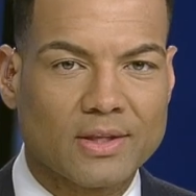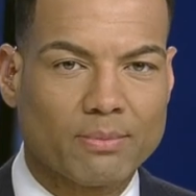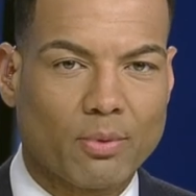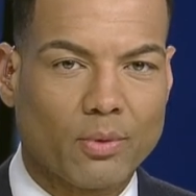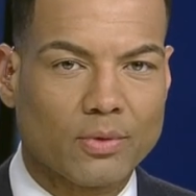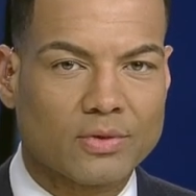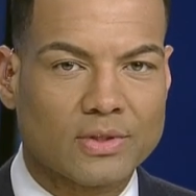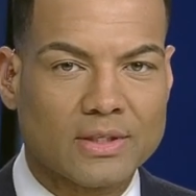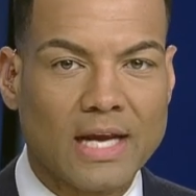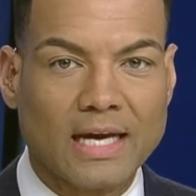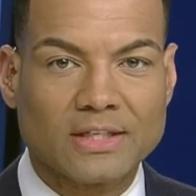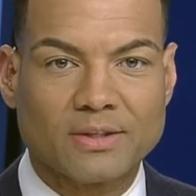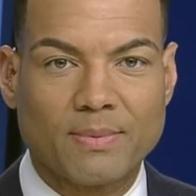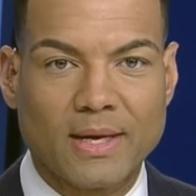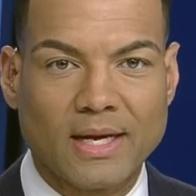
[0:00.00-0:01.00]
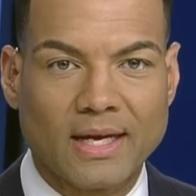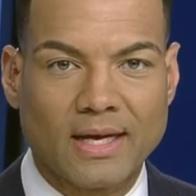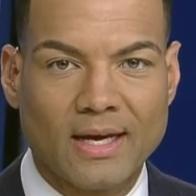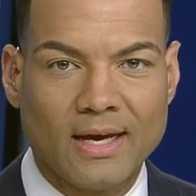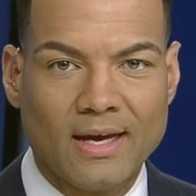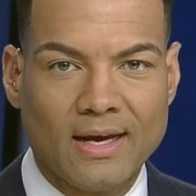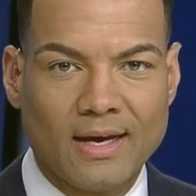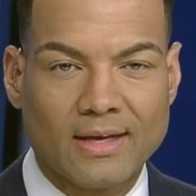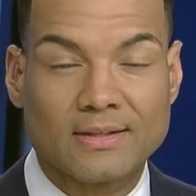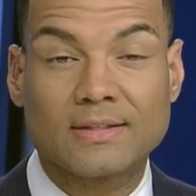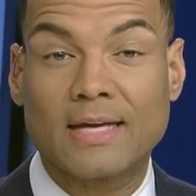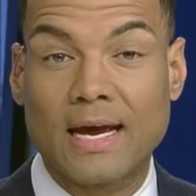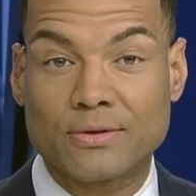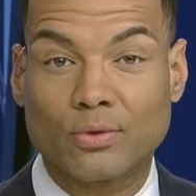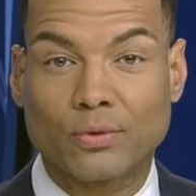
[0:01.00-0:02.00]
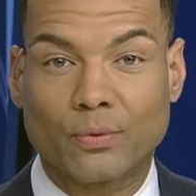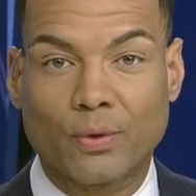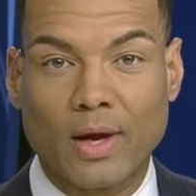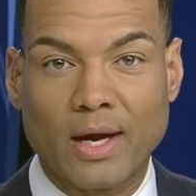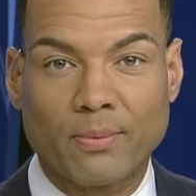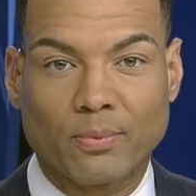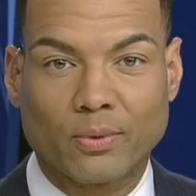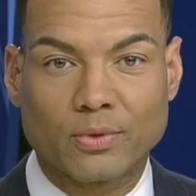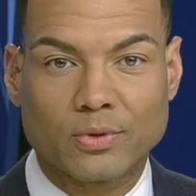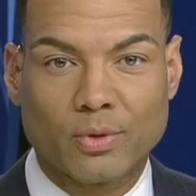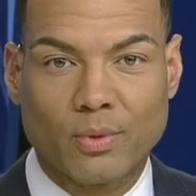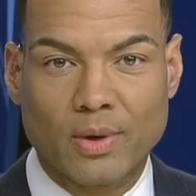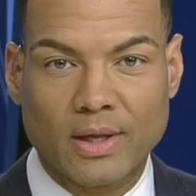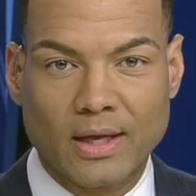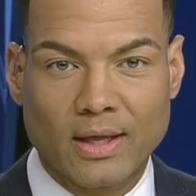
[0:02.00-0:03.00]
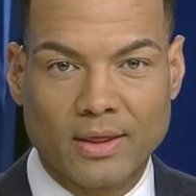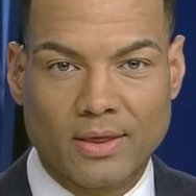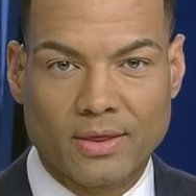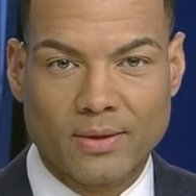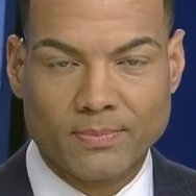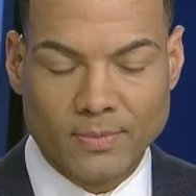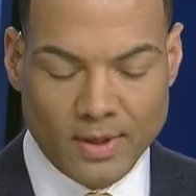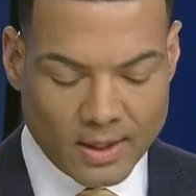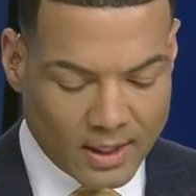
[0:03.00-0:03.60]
The board's next meeting is scheduled for April 20th.